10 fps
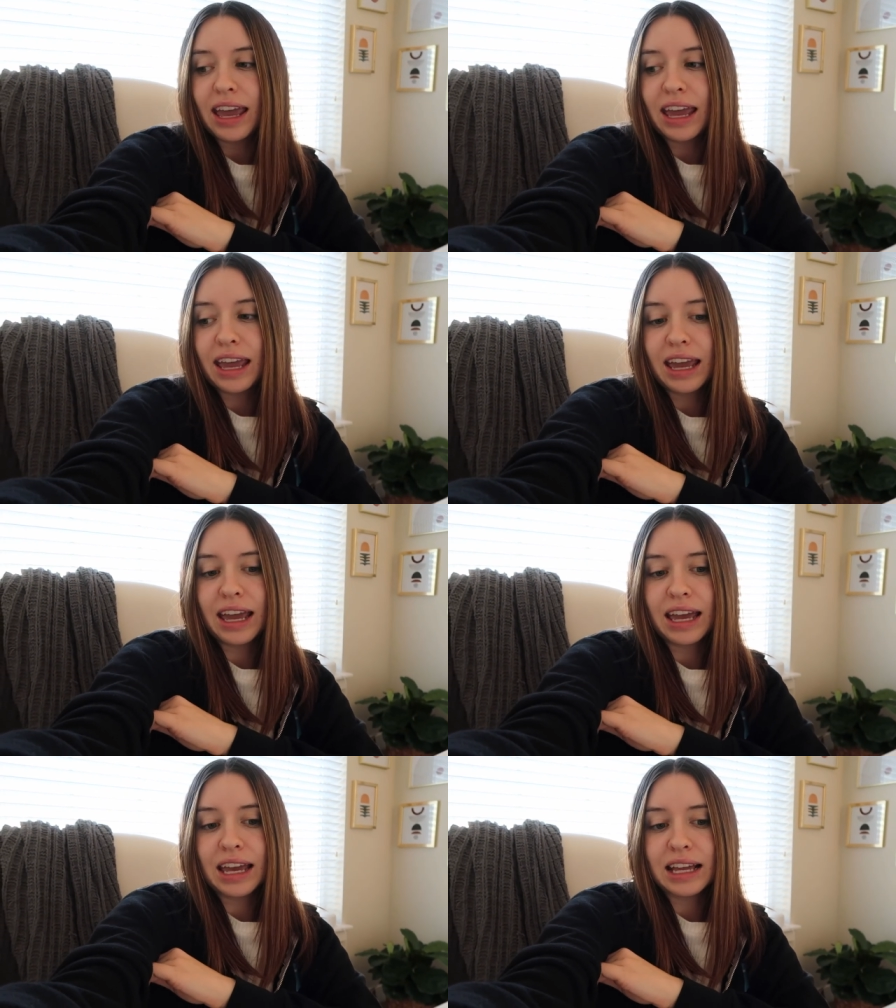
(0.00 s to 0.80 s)

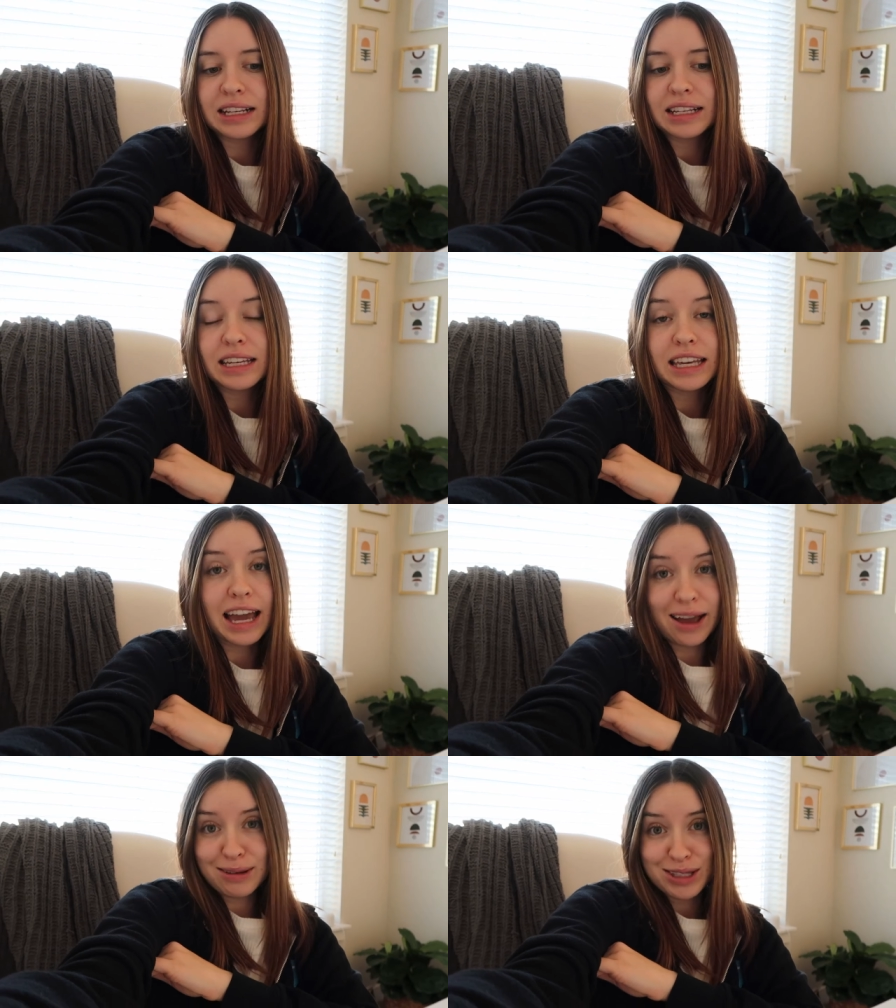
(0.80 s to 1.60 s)
And
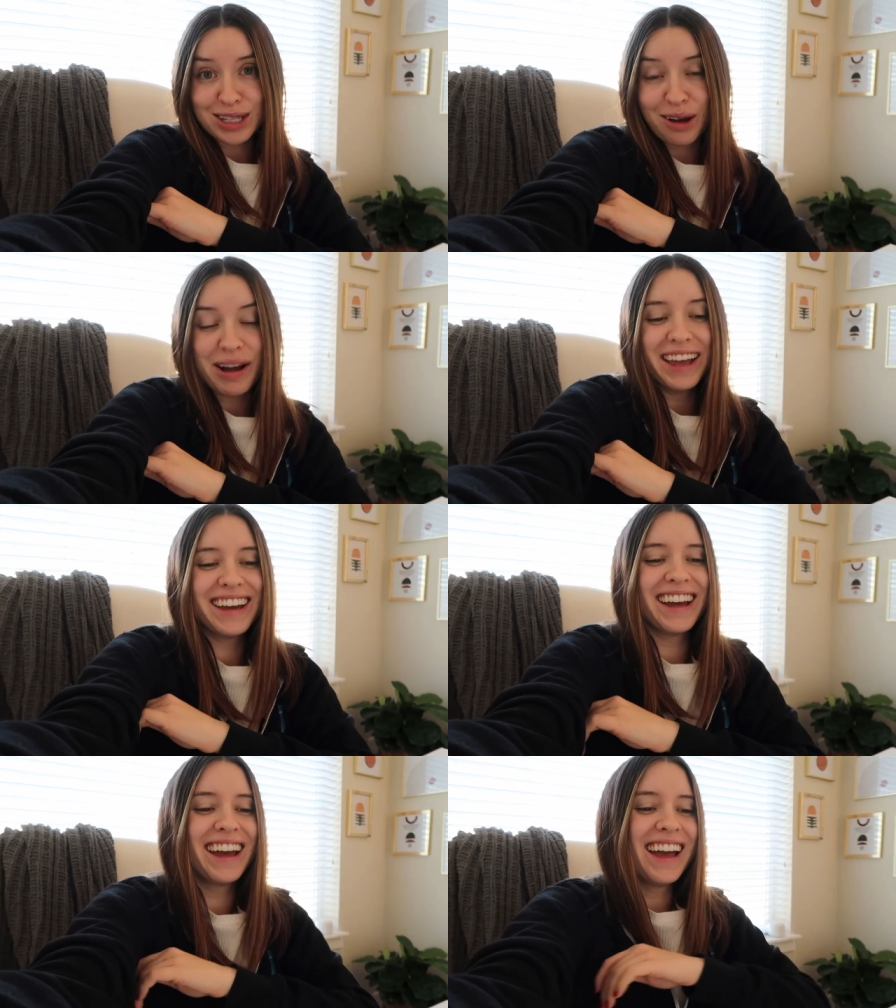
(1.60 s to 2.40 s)
yeah, so
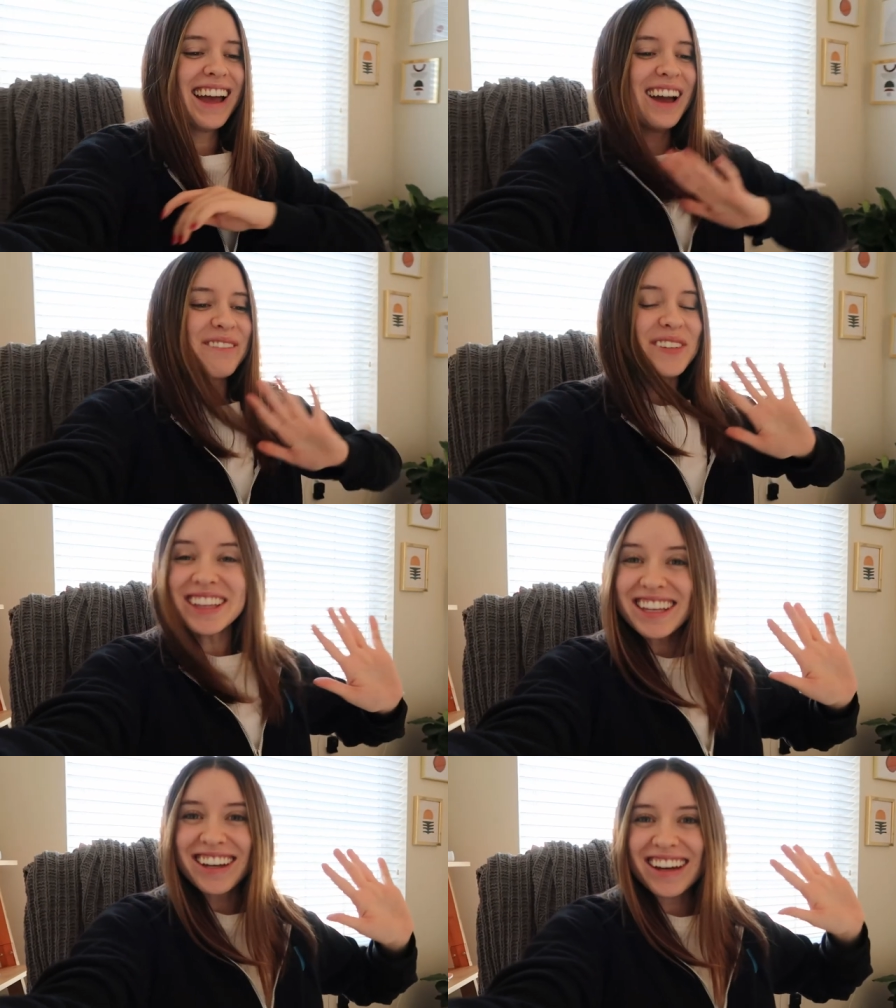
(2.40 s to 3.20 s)

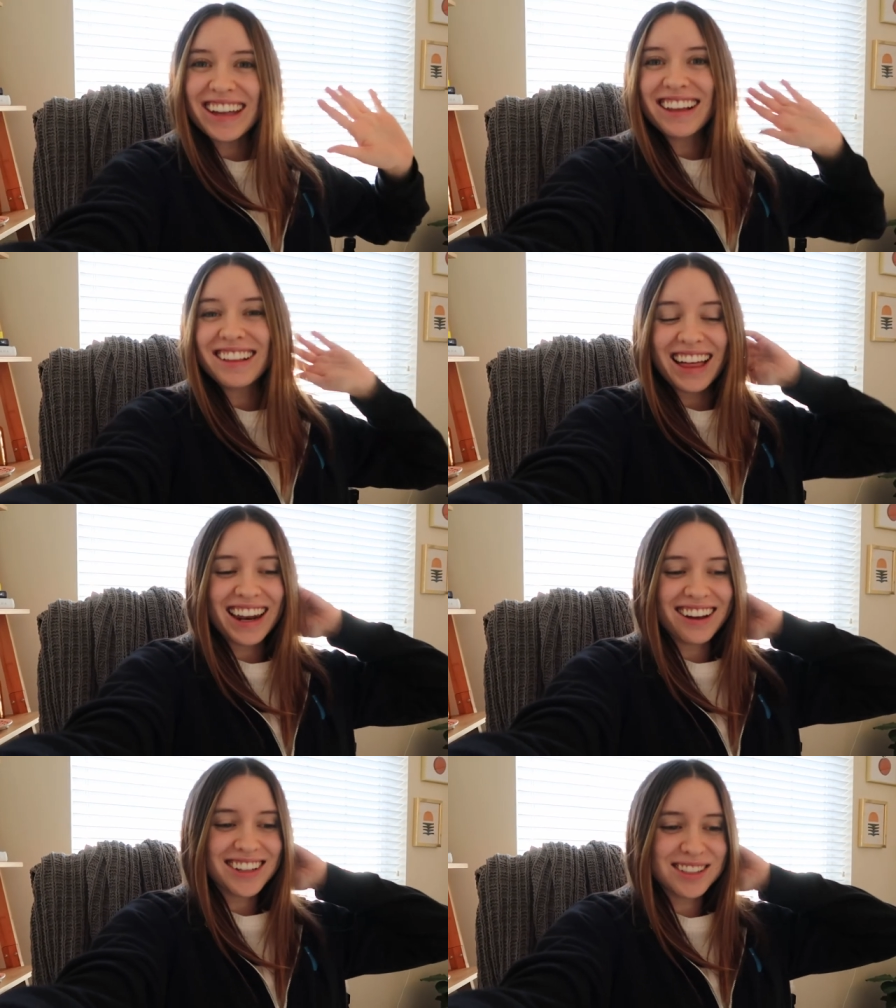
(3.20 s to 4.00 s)
feeling good,
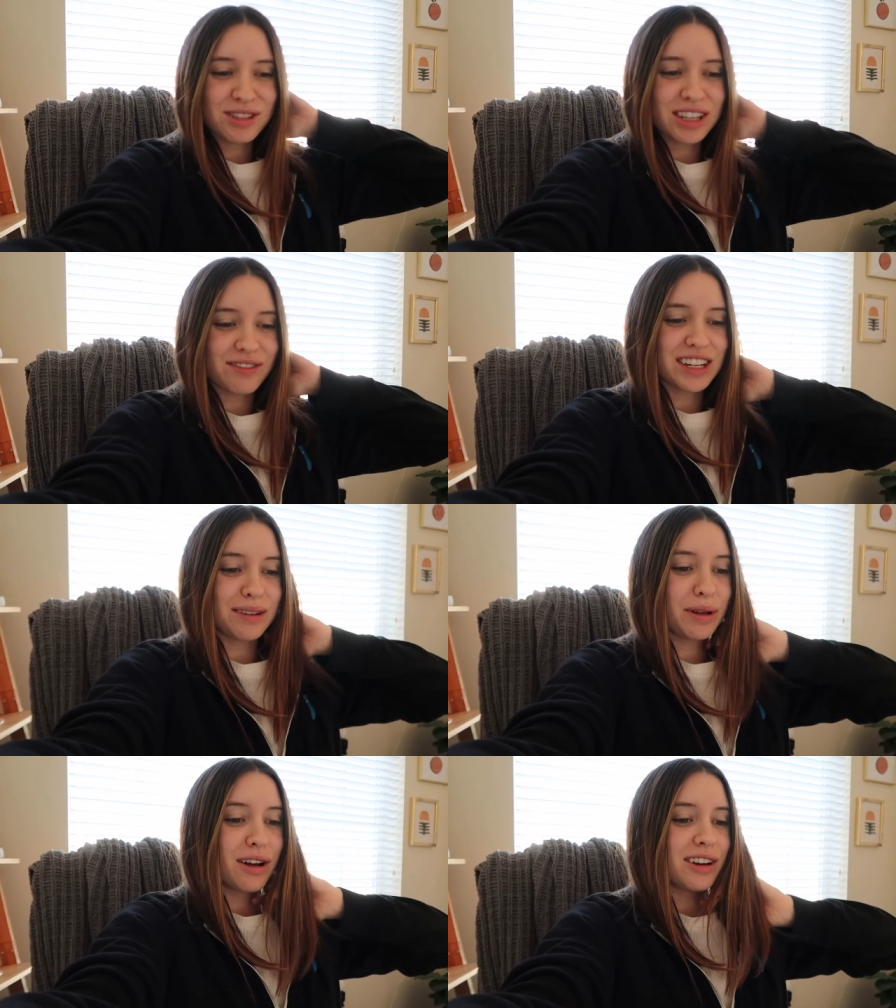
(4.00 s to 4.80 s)
glad I got some stuff
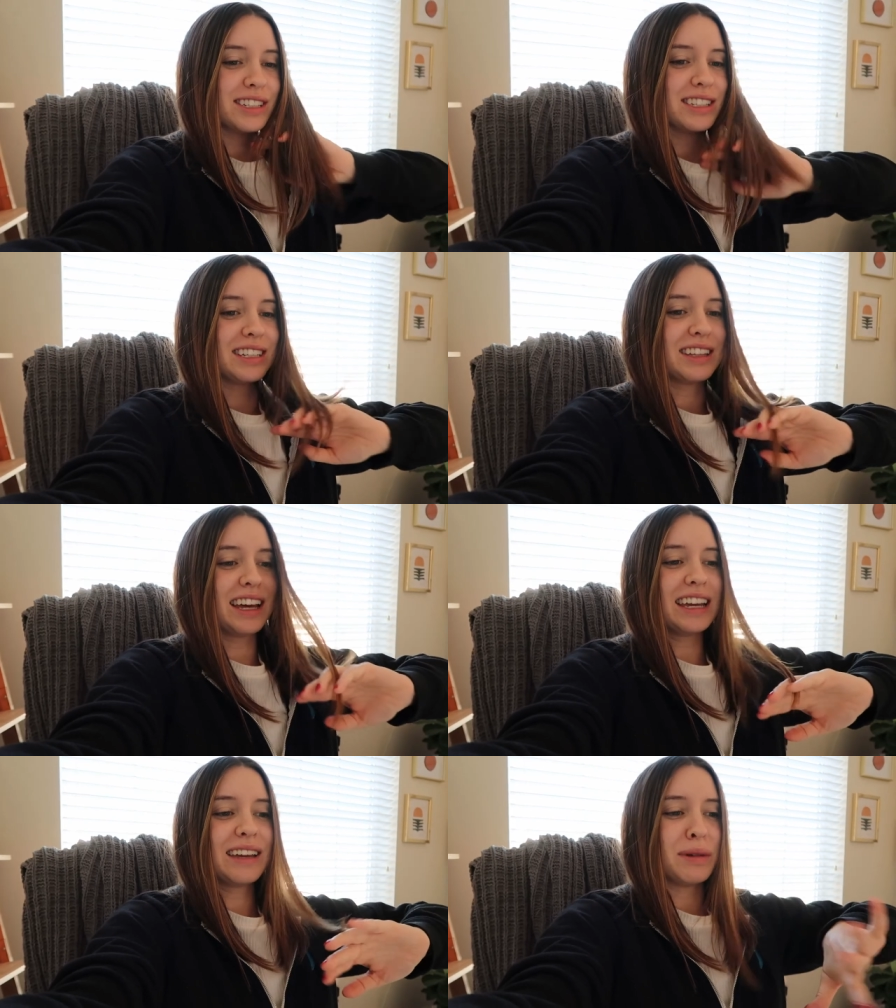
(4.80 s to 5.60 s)
done, but honestly,
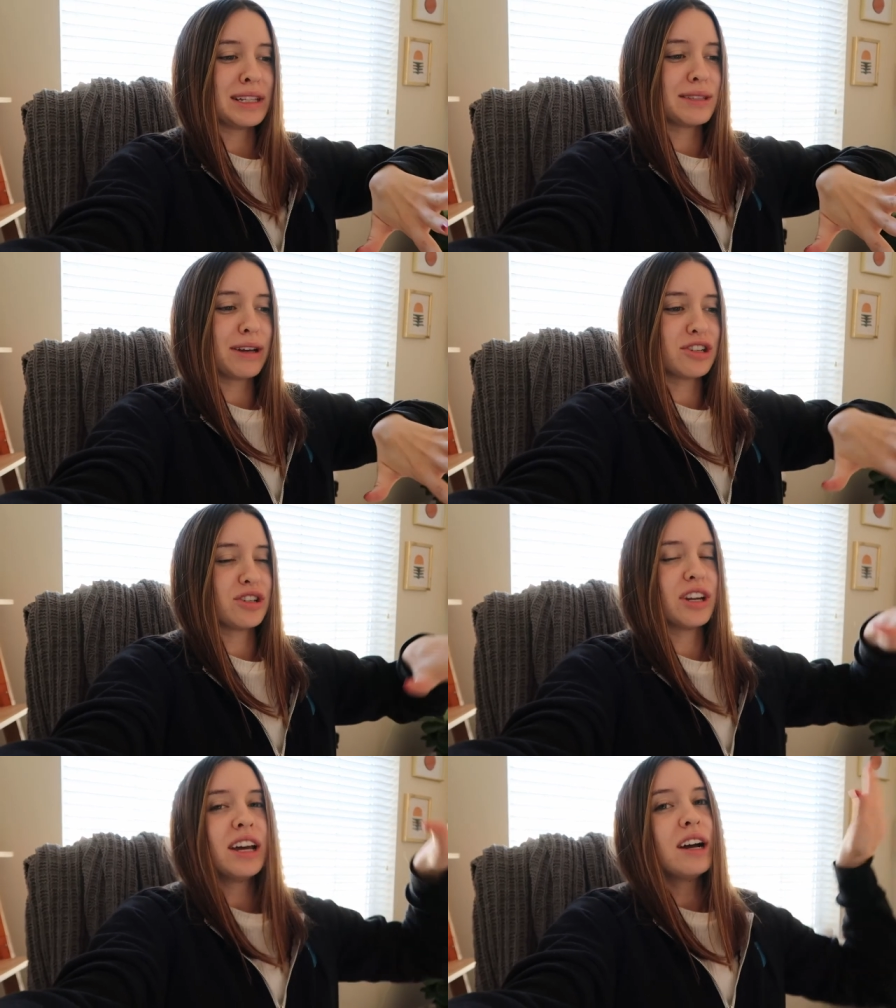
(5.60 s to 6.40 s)
like, me and
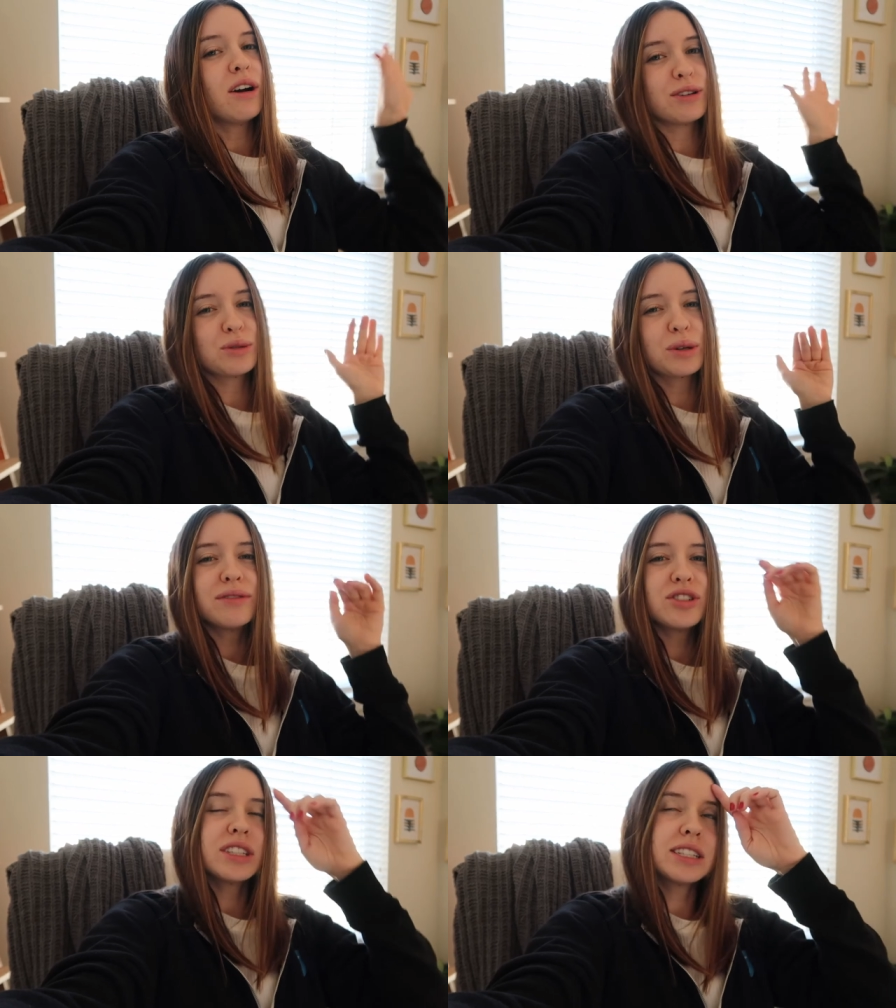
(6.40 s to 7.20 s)
Sebastian are sort
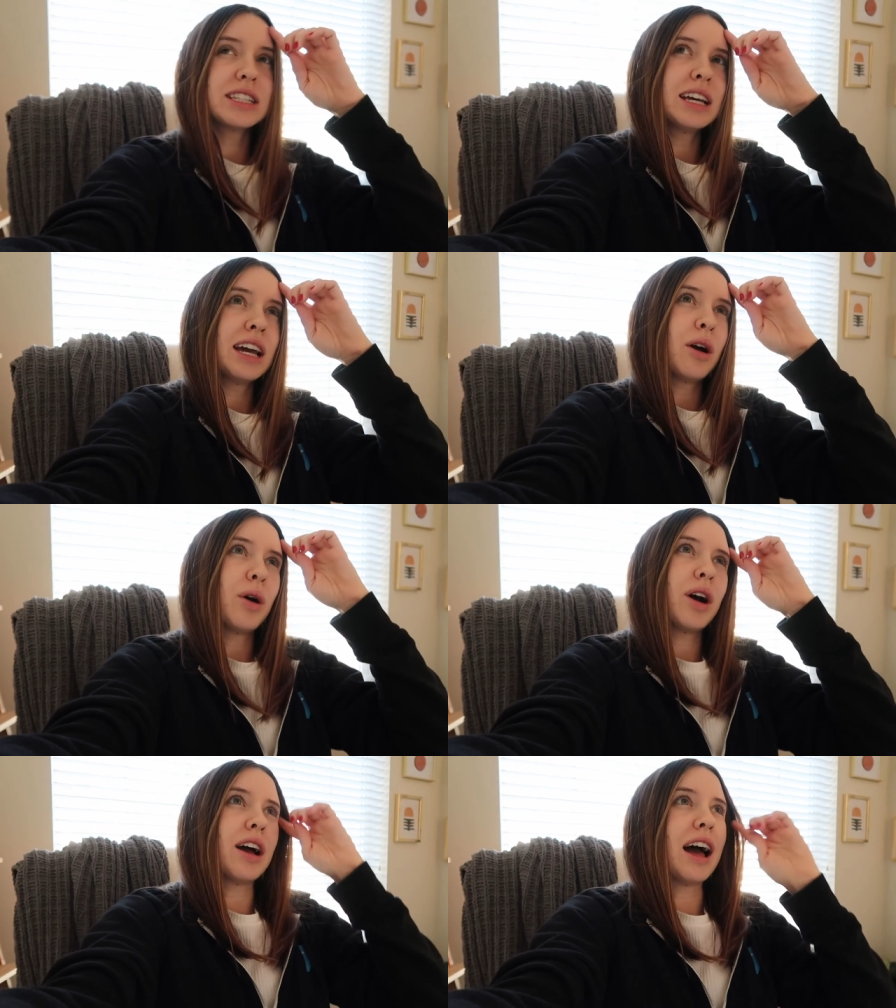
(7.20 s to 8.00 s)
of just,
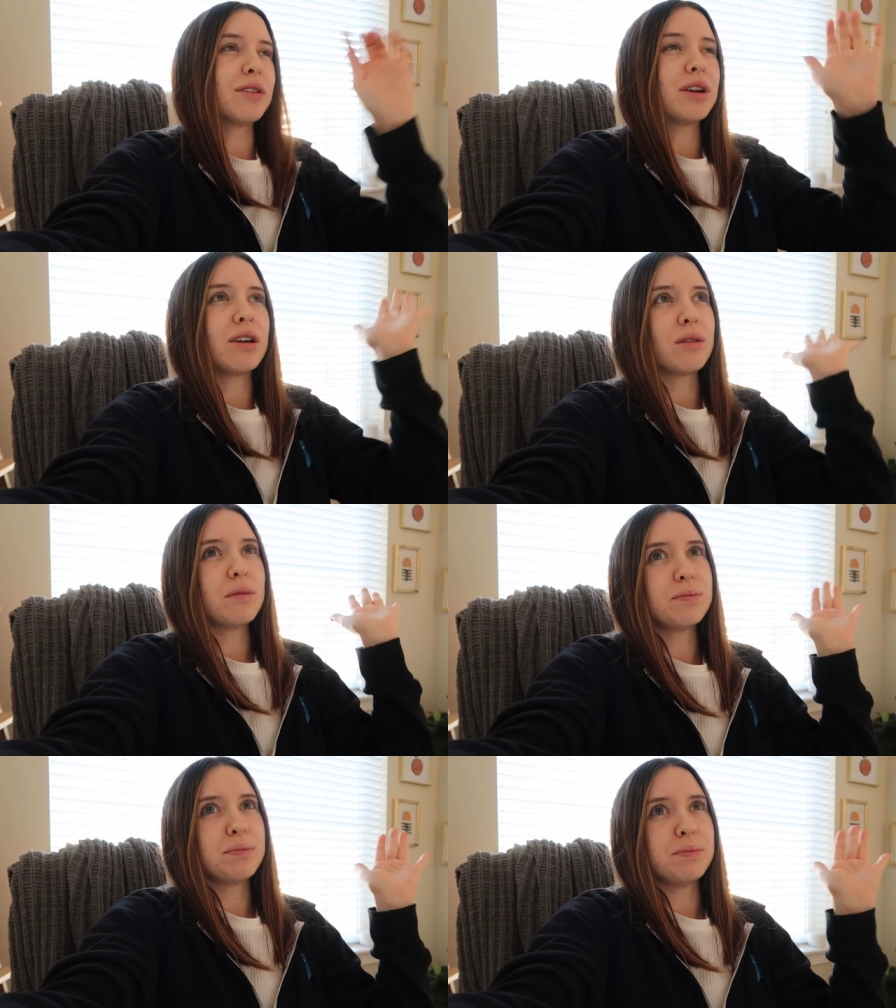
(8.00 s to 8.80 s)
I don't know,